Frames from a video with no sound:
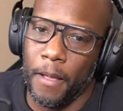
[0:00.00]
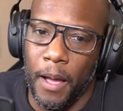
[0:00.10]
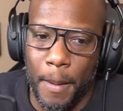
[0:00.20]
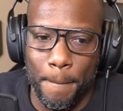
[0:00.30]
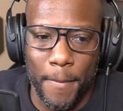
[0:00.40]

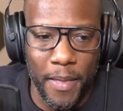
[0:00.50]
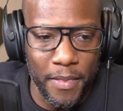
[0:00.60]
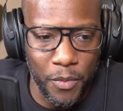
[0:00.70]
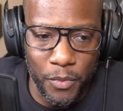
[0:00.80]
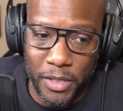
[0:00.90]

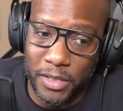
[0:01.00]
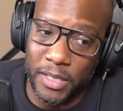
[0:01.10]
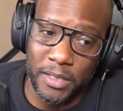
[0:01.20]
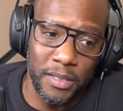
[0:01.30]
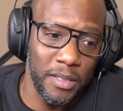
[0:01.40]
And then we get a
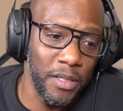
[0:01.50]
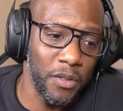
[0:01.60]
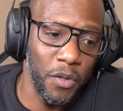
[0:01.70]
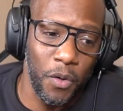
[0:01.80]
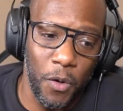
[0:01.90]
chance to see,
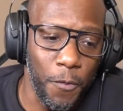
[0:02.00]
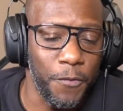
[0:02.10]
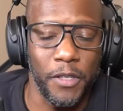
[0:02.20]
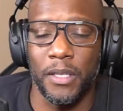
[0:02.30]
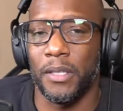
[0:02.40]
you know,
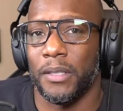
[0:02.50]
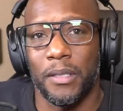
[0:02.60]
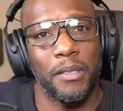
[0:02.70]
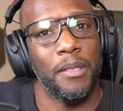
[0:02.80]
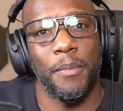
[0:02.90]
hopefully
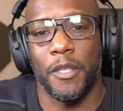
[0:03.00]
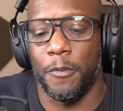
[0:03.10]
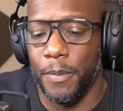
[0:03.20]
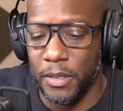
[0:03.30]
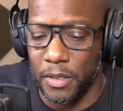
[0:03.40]
some of
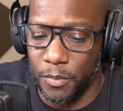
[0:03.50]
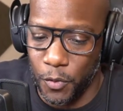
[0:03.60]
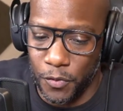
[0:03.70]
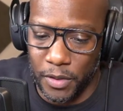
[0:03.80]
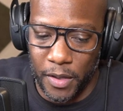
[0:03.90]
these pieces
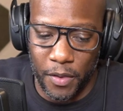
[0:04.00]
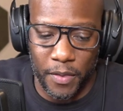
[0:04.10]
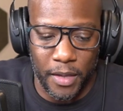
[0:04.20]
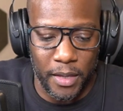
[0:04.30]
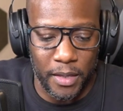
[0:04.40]
move together
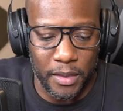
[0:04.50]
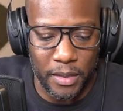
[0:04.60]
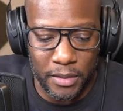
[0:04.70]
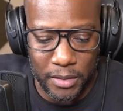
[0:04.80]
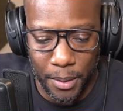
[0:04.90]
and they can get
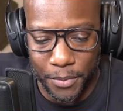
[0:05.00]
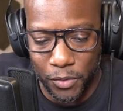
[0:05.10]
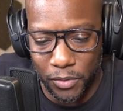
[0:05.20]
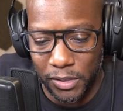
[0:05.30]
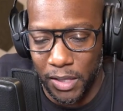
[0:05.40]
these
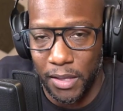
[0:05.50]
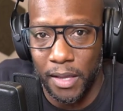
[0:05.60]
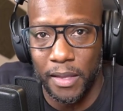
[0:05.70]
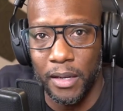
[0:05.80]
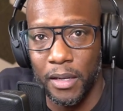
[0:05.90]
W's, because
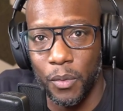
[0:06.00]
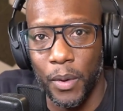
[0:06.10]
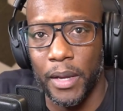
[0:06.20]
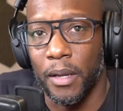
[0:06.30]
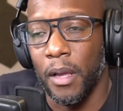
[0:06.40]
they need a
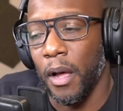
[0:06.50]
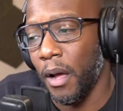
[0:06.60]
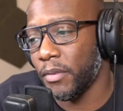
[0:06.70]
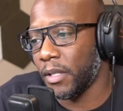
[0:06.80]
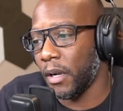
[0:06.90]
win.
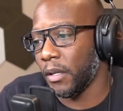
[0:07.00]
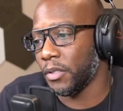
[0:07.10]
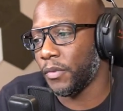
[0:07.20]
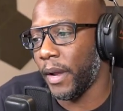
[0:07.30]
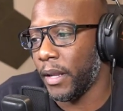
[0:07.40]
Abasarla
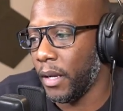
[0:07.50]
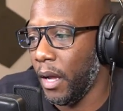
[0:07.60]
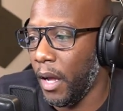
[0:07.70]
is right.